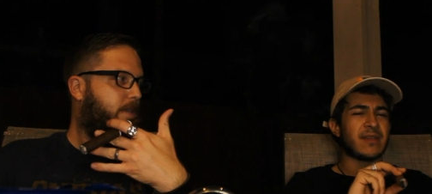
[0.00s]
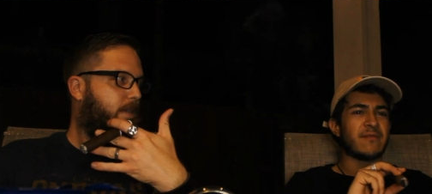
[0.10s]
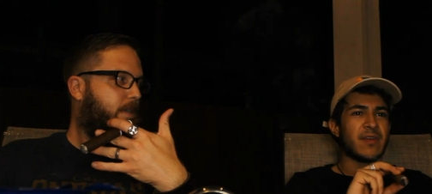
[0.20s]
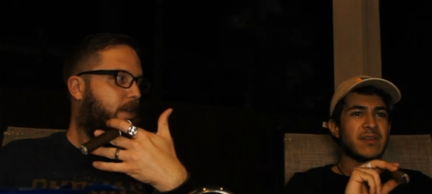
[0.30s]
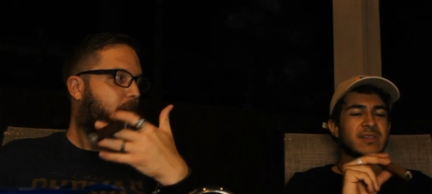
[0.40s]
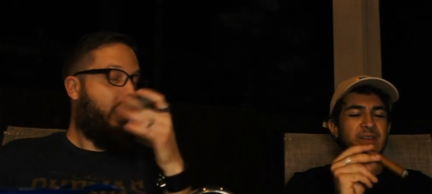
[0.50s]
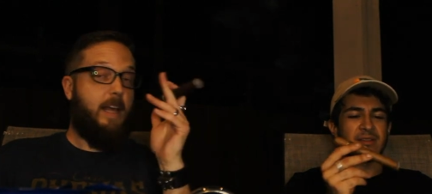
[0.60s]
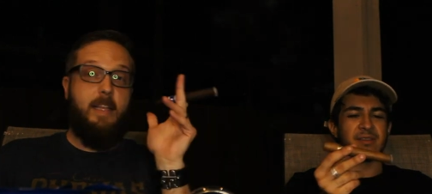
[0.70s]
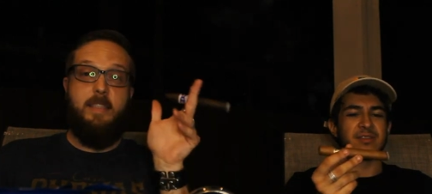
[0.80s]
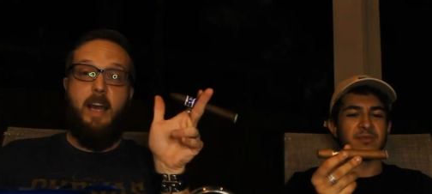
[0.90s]
Speaker 1: I was say very
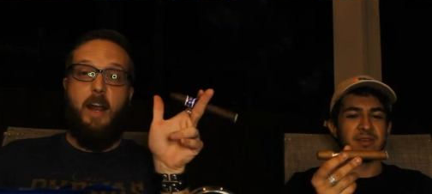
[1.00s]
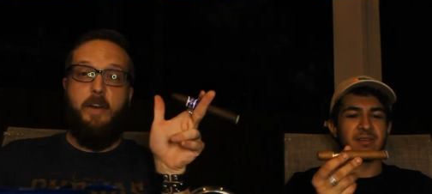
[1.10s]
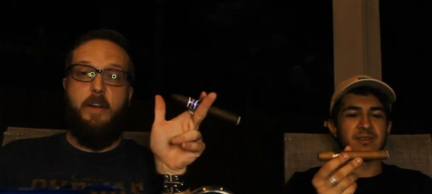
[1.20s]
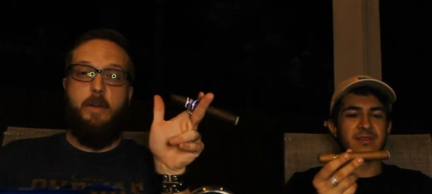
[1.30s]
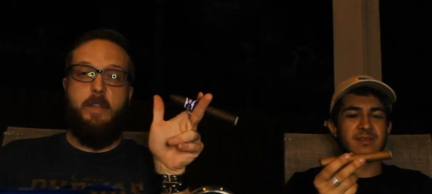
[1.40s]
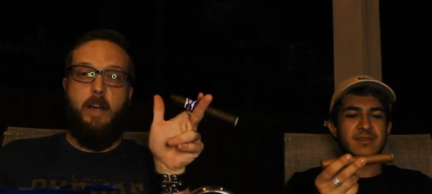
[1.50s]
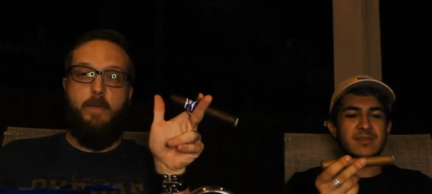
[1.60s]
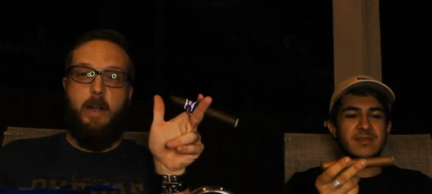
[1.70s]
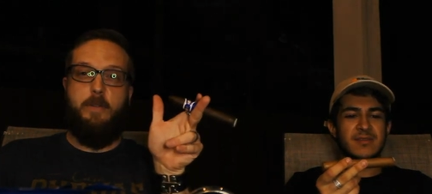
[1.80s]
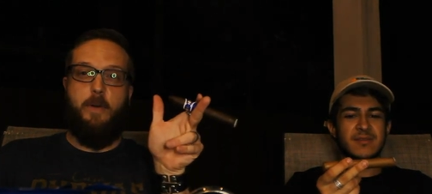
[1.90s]
subtle. And this guy already knows how
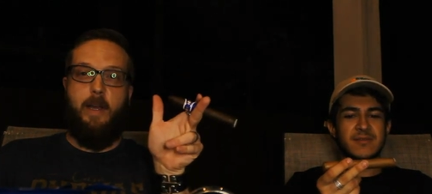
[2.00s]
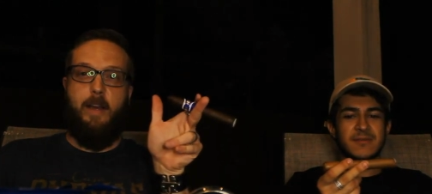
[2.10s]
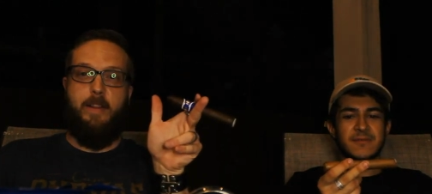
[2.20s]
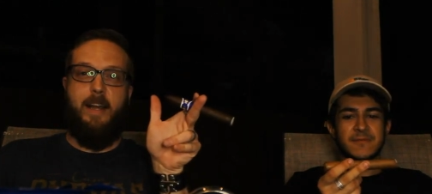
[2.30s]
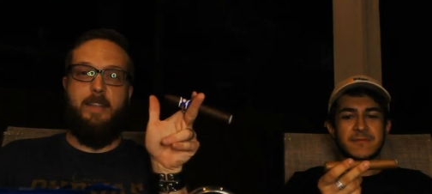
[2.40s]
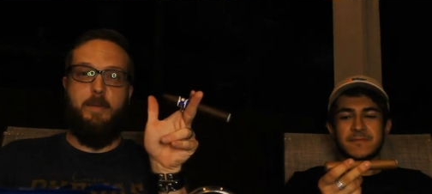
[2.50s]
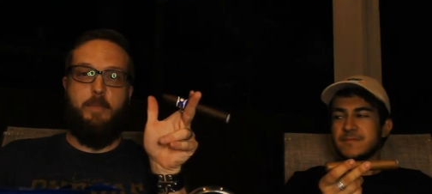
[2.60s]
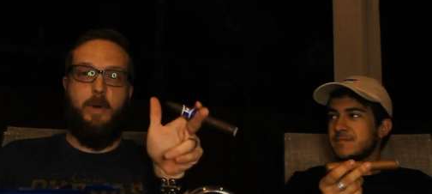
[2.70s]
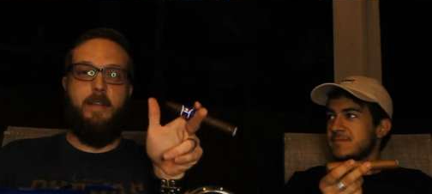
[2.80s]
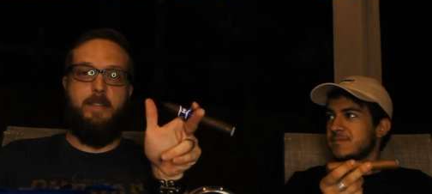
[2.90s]
to retrohale. That is
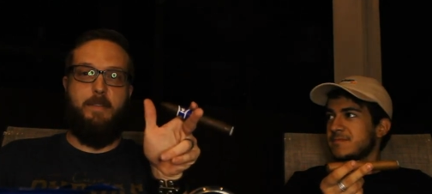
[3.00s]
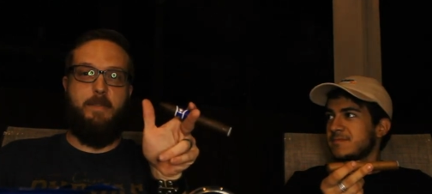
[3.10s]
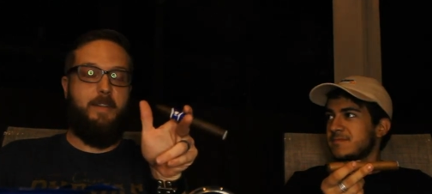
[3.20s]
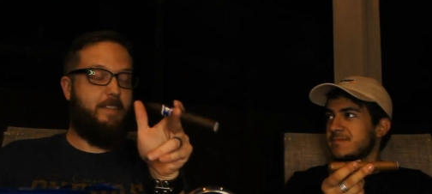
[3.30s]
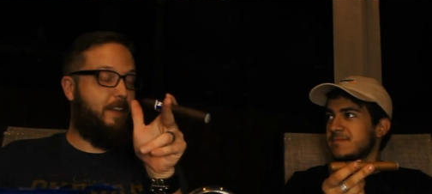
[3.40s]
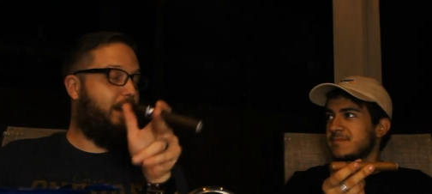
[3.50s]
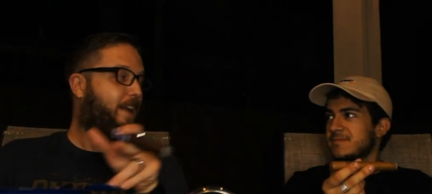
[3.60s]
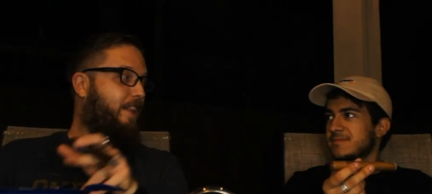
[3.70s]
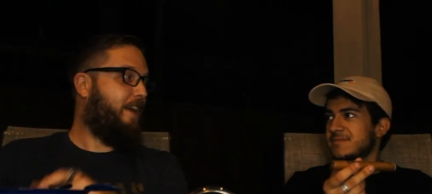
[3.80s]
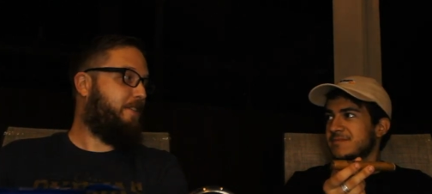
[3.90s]
impressive because
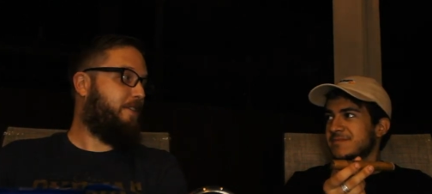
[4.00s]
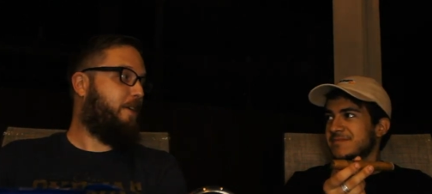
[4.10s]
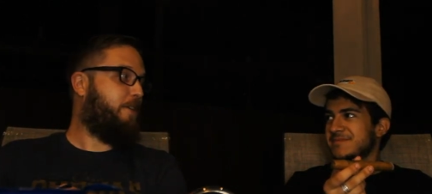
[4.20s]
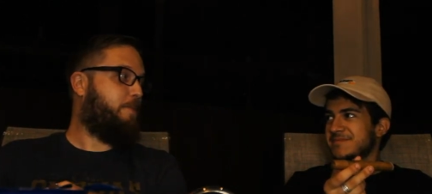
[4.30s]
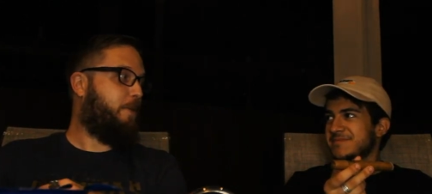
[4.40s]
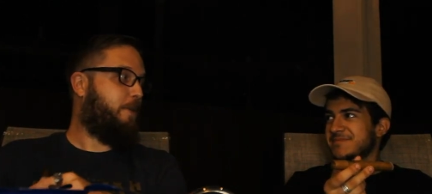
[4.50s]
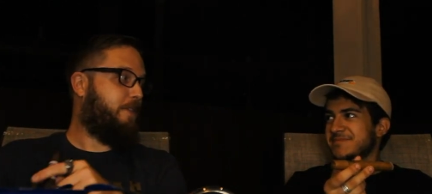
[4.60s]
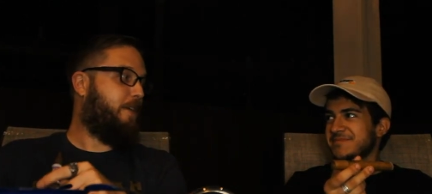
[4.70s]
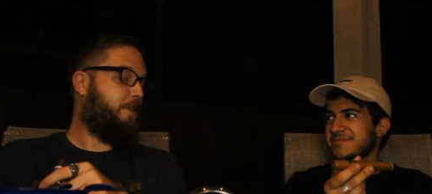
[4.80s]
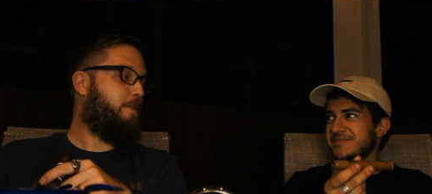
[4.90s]
not a lot of cigar
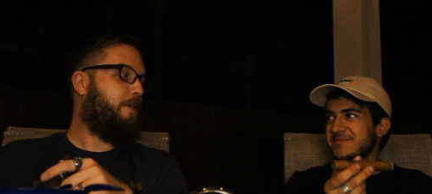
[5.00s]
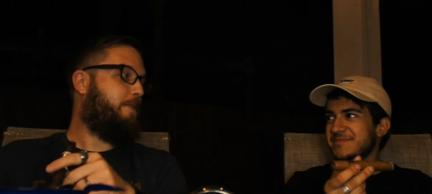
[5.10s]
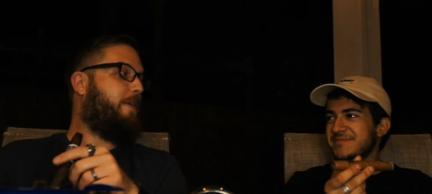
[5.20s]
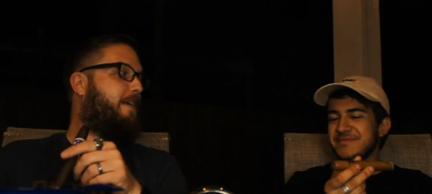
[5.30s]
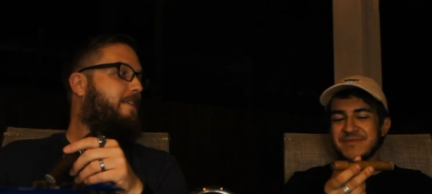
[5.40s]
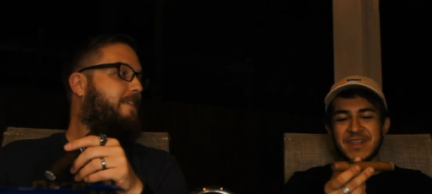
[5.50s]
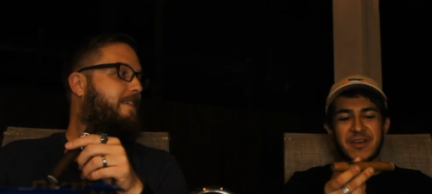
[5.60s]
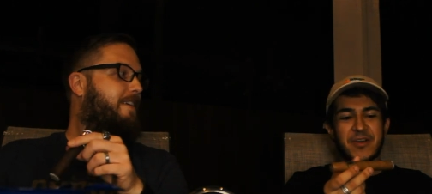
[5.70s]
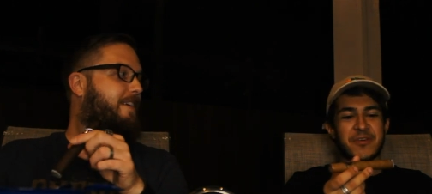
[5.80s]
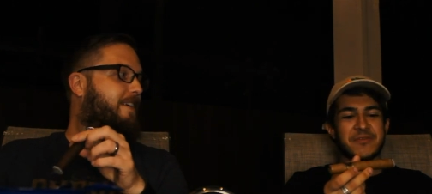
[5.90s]
smokers actually retrohale.
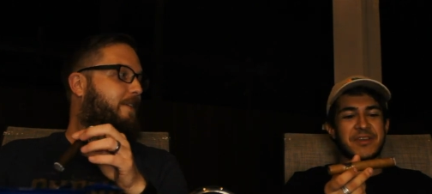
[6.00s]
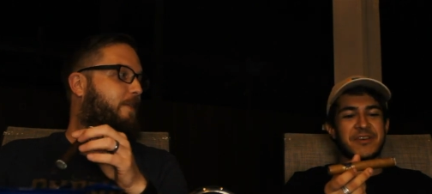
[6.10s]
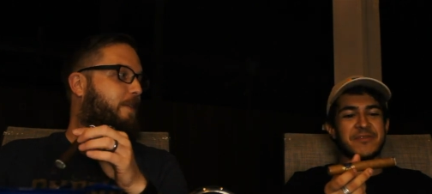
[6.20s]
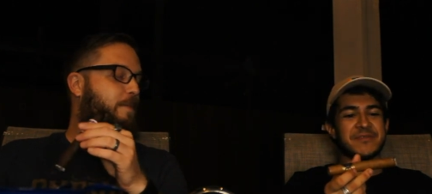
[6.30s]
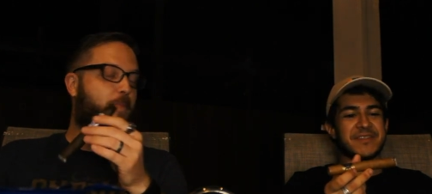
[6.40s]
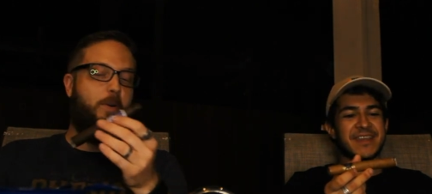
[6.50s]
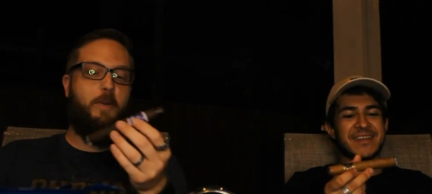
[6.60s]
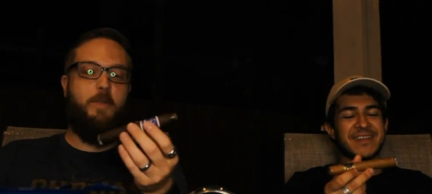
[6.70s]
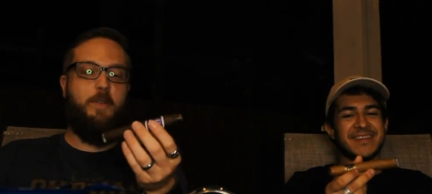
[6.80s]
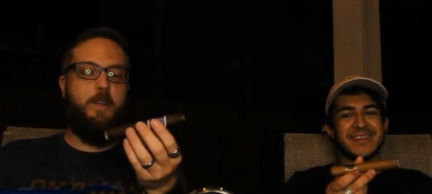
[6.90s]
Speaker 2: Oh no. Where they're
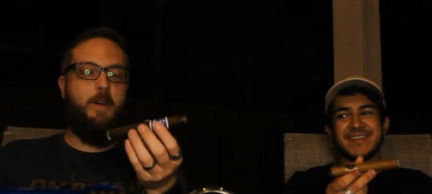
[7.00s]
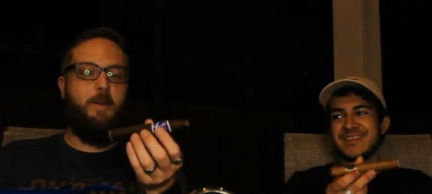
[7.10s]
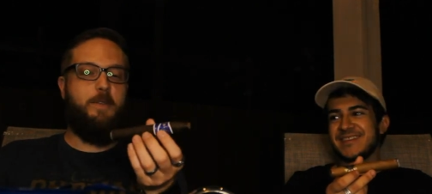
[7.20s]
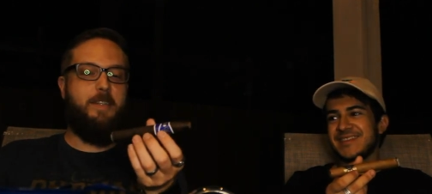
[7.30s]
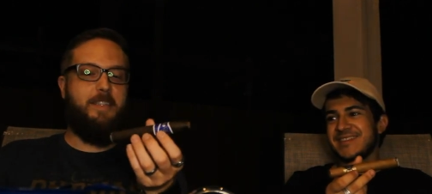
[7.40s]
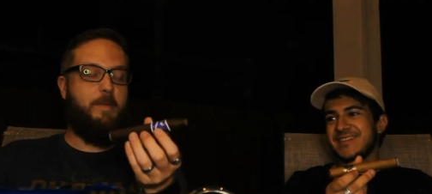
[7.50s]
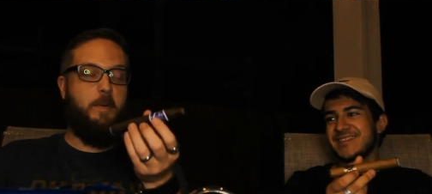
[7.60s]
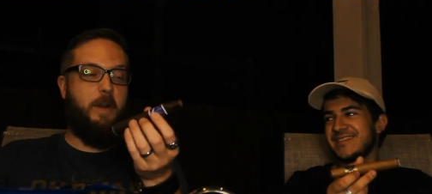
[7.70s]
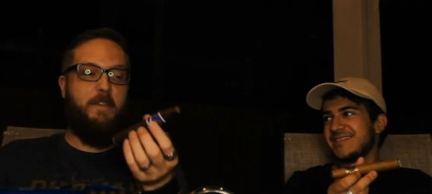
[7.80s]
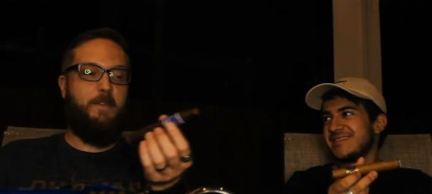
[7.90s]
Speaker 1: blowing like, through the nose. Because I
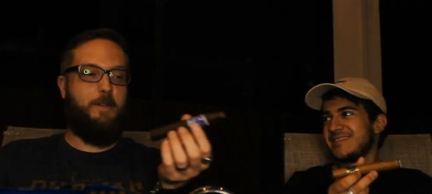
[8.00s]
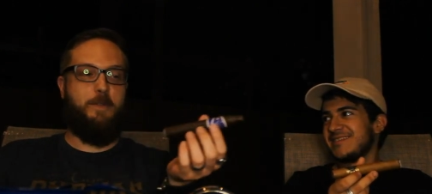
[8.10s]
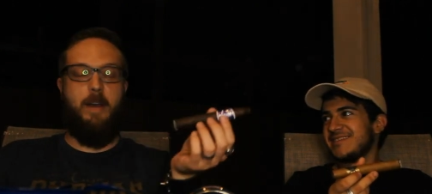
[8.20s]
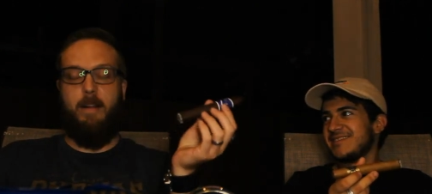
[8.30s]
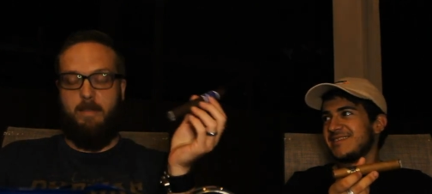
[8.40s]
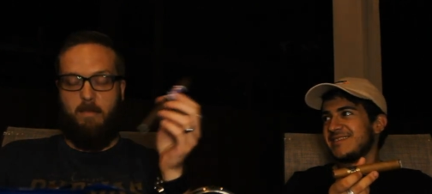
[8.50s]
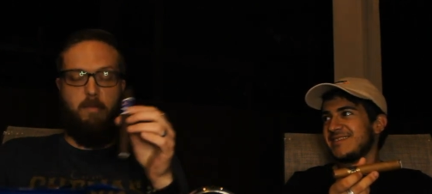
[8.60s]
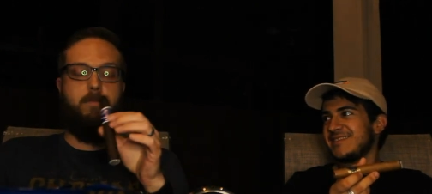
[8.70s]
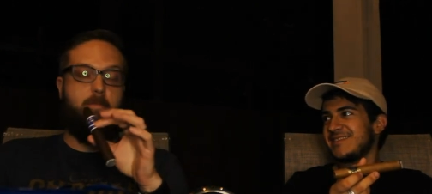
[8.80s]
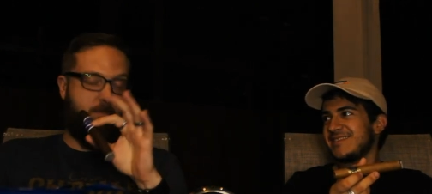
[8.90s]
remember when I first tried, it, I